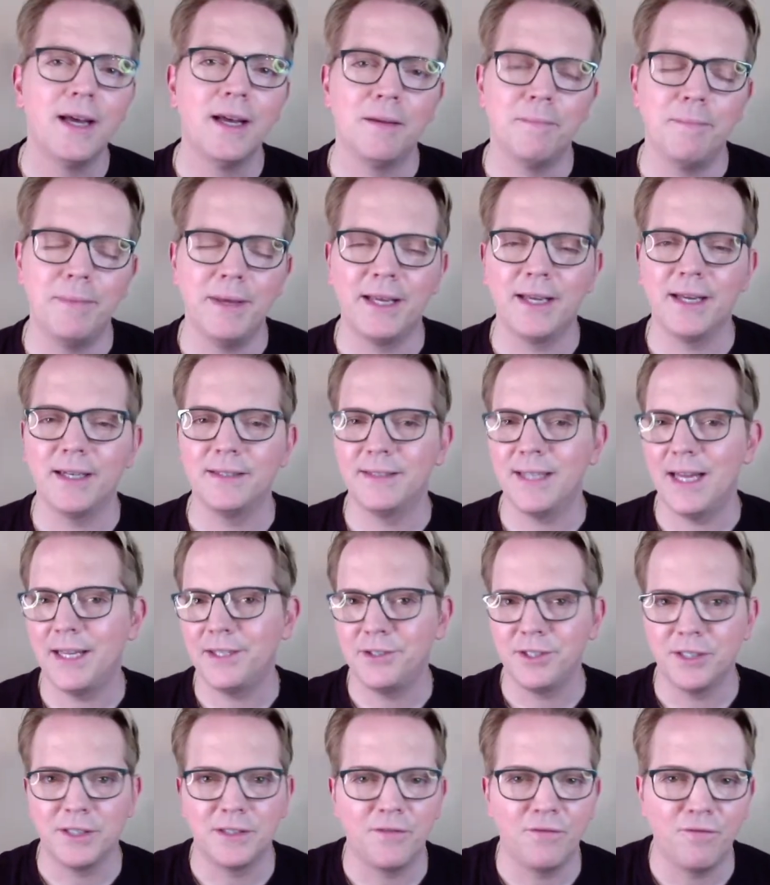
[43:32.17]
because that
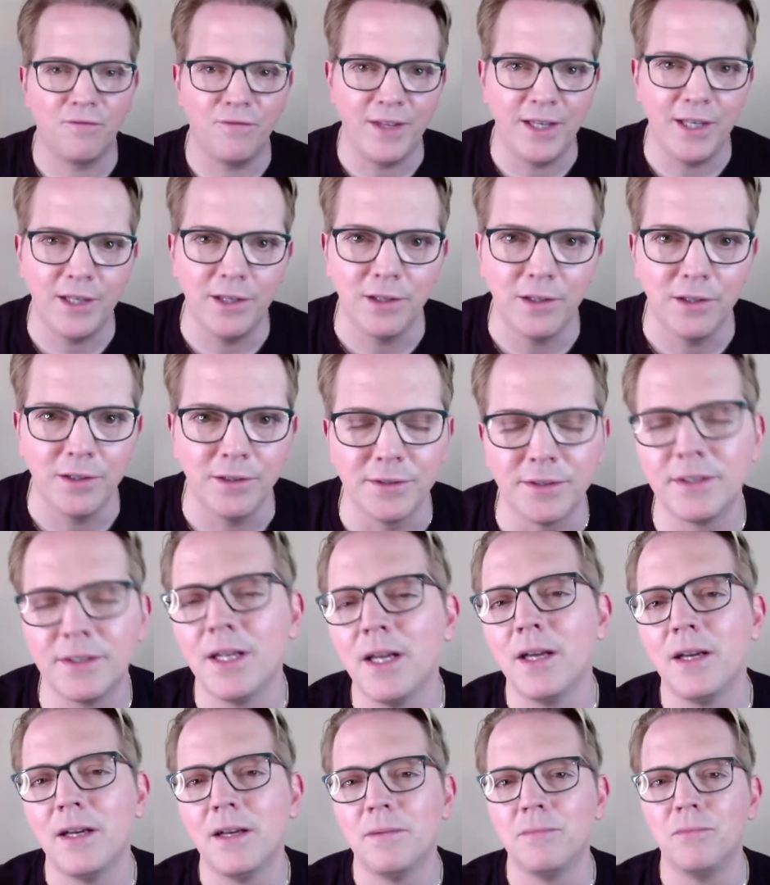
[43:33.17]
just feels
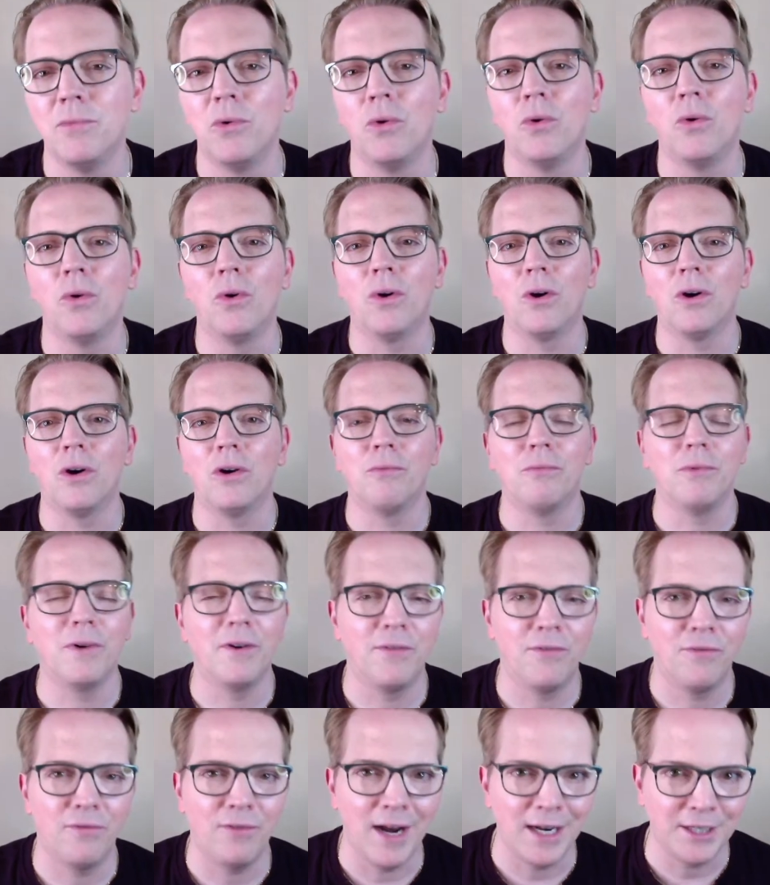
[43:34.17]
more
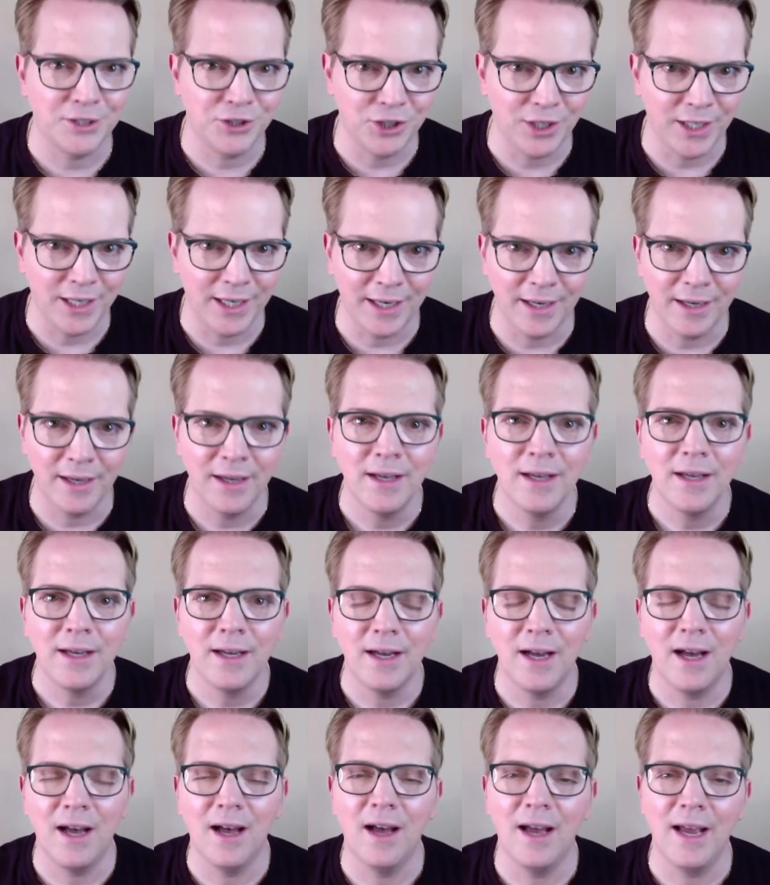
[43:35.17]
refreshing
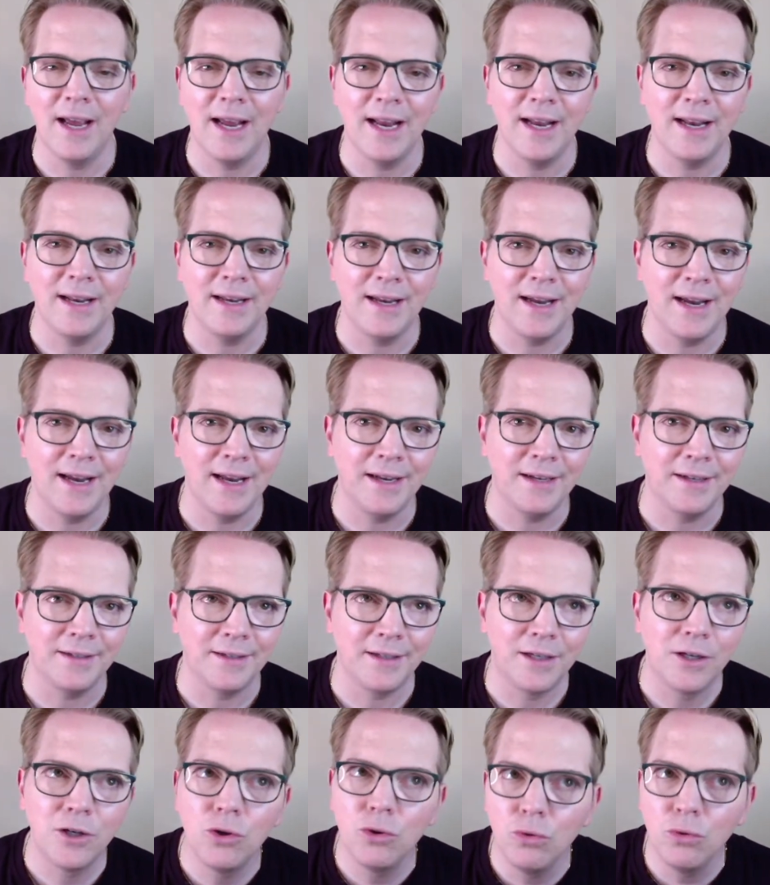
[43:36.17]
uh, and,
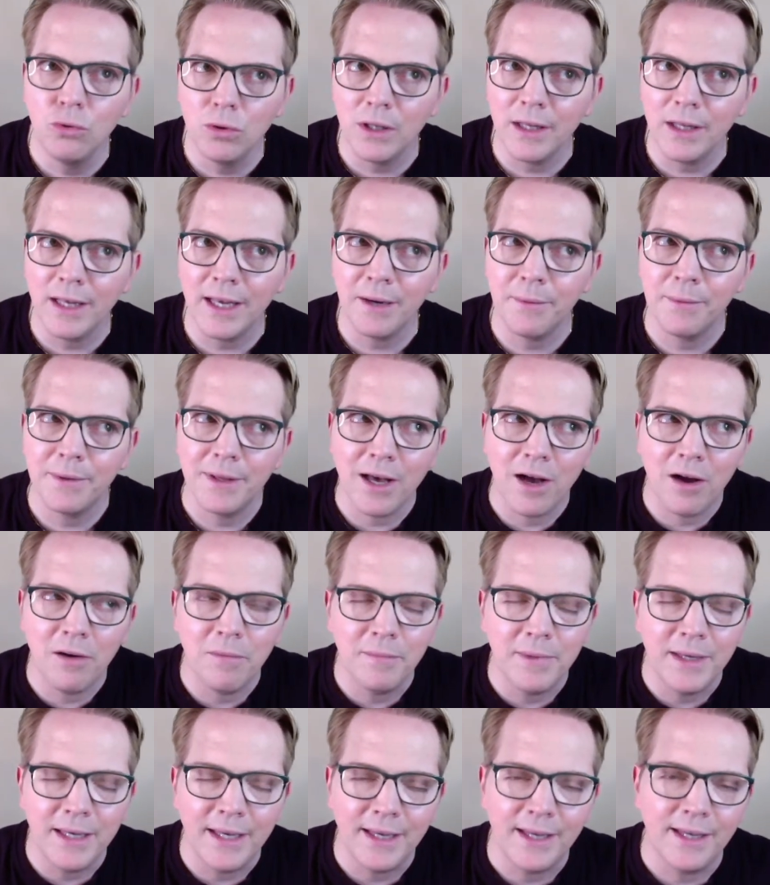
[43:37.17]
and cooling without
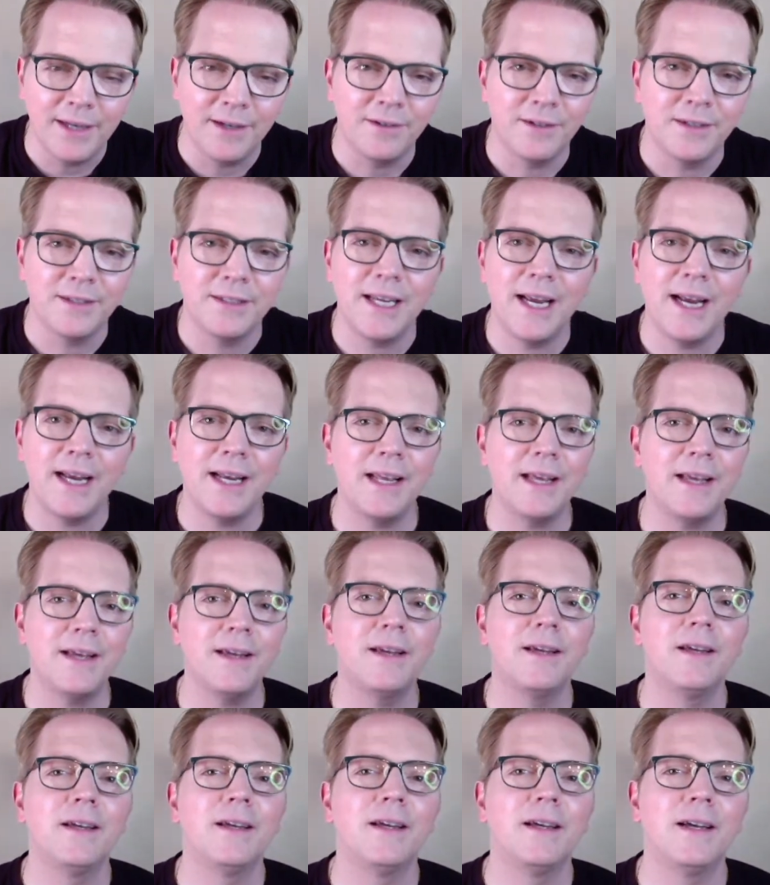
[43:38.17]
being irritating.
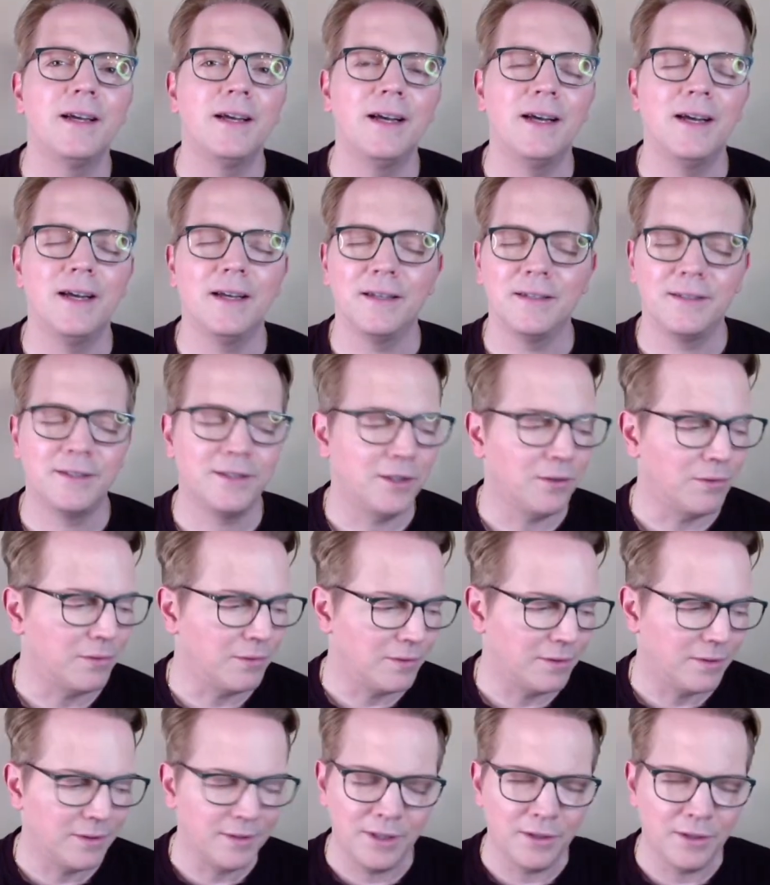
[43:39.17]
Uh,
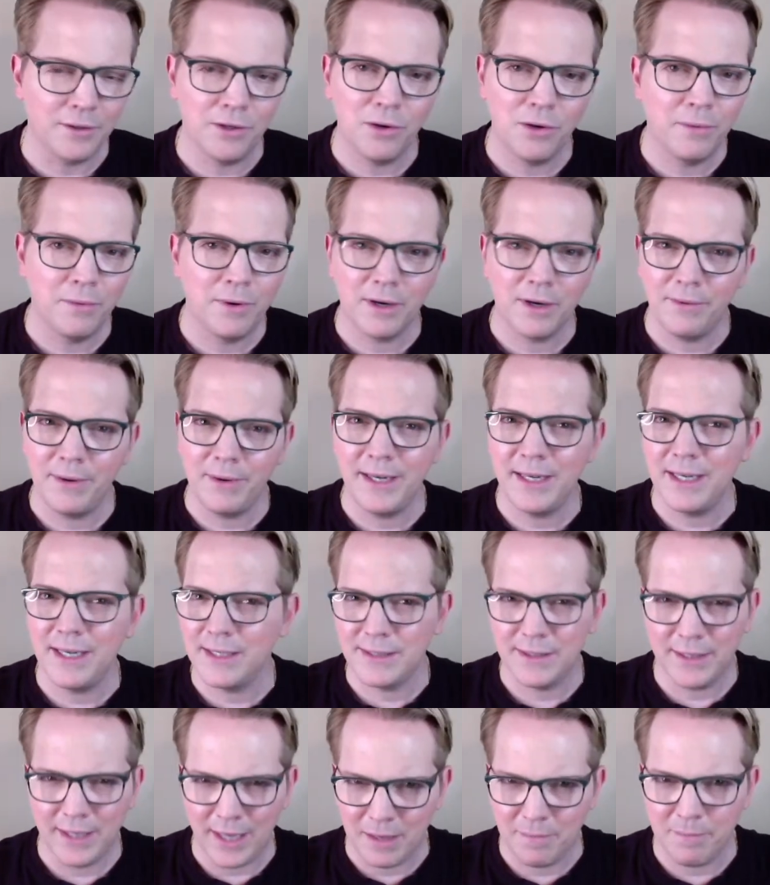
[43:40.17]
so, you know, no
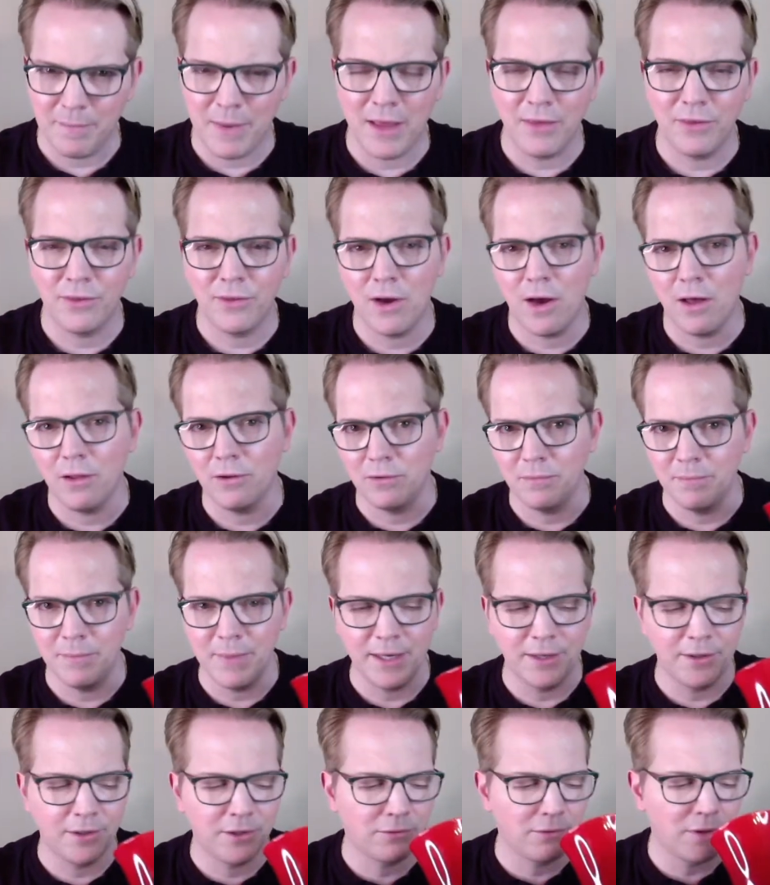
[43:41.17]
ingredients like menthol or
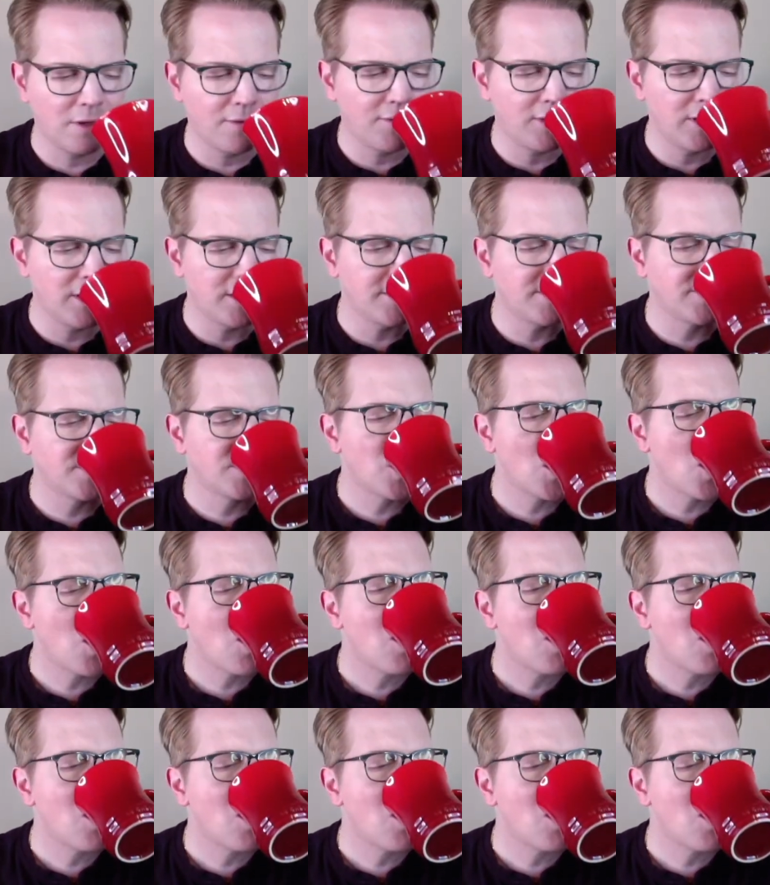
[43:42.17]
mint derivatives.